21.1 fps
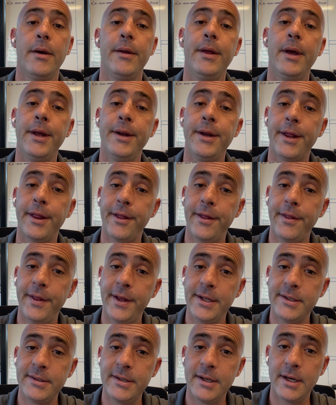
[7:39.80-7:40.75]
Another
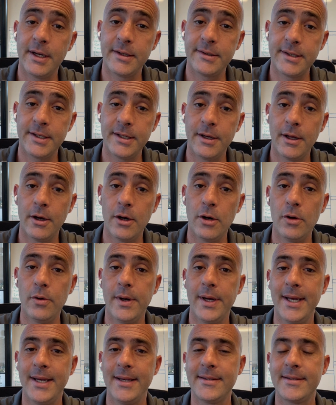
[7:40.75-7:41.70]
thing to know
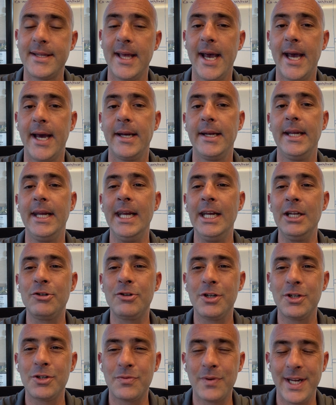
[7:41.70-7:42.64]
is that
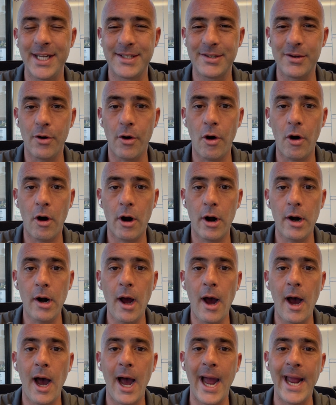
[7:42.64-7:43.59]
interest rates are
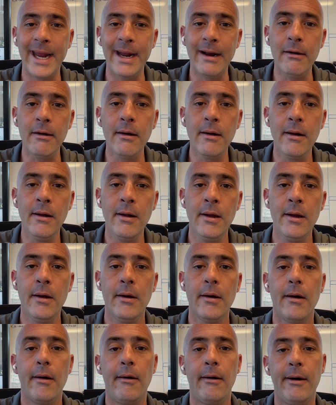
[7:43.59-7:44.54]
higher
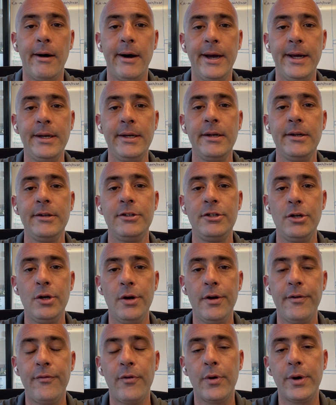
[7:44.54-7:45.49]
on 2
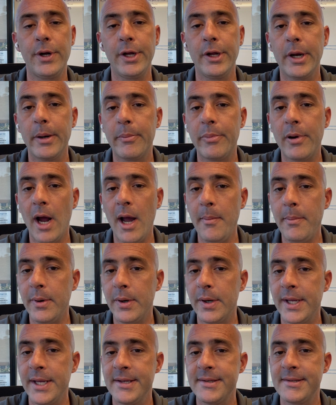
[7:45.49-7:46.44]
to 4 unit
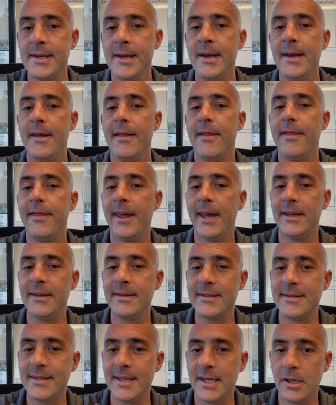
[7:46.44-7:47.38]
properties
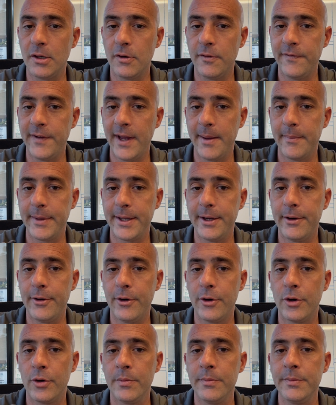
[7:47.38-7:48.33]
than single family
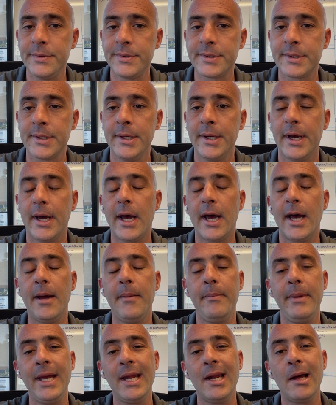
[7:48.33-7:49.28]
homes. It
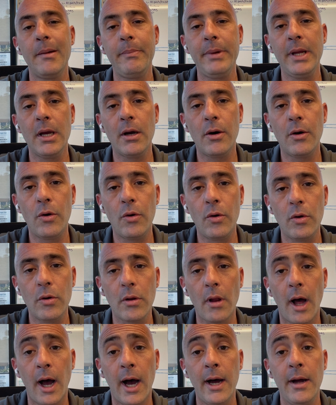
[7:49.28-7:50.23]
may not be a whole
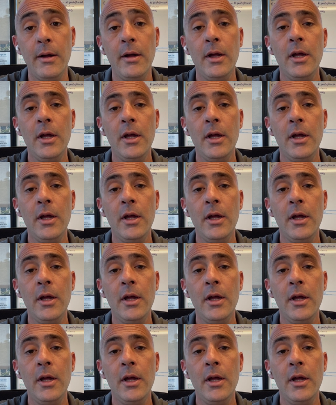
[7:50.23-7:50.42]
lot,